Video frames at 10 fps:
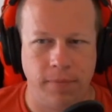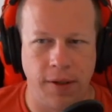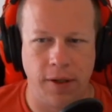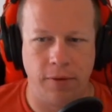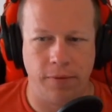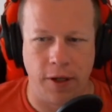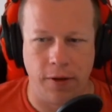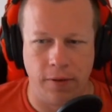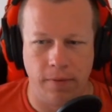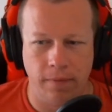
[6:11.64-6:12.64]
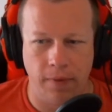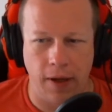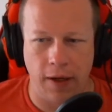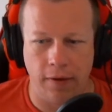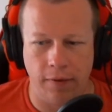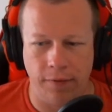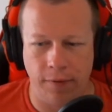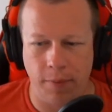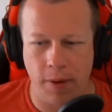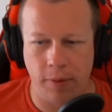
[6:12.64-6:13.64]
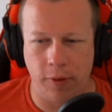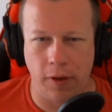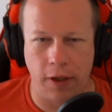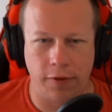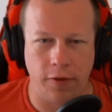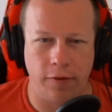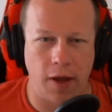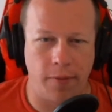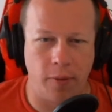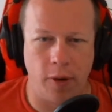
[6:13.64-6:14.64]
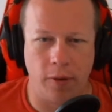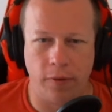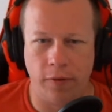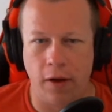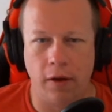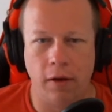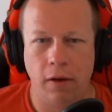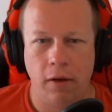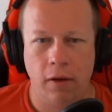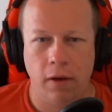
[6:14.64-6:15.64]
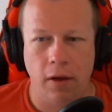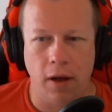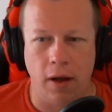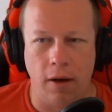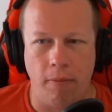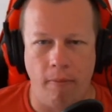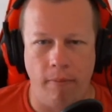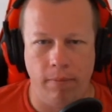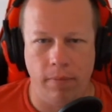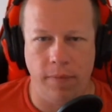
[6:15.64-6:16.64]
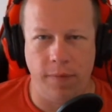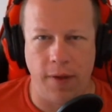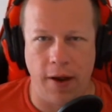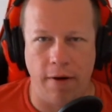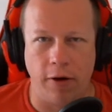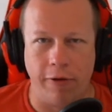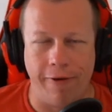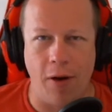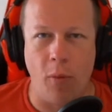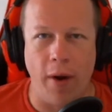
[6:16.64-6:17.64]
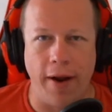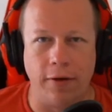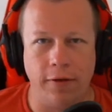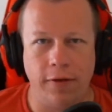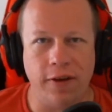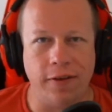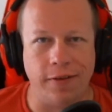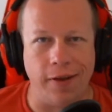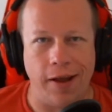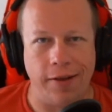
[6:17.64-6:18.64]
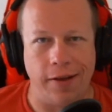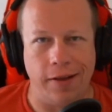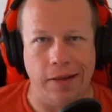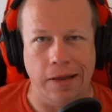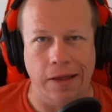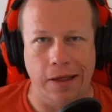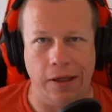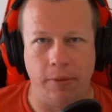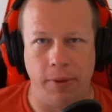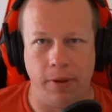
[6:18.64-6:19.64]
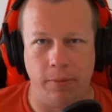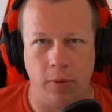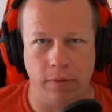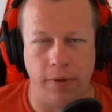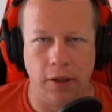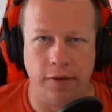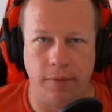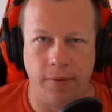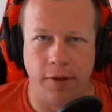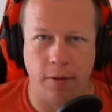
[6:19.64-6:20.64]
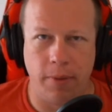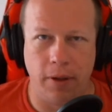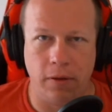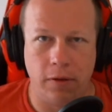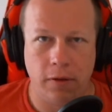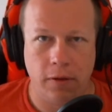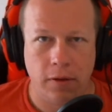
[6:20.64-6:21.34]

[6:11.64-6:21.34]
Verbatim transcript: no, they're really good. And for people who like to use cabinet mode on Zen, um, they're a great way to just add that little bit of more realism into your build.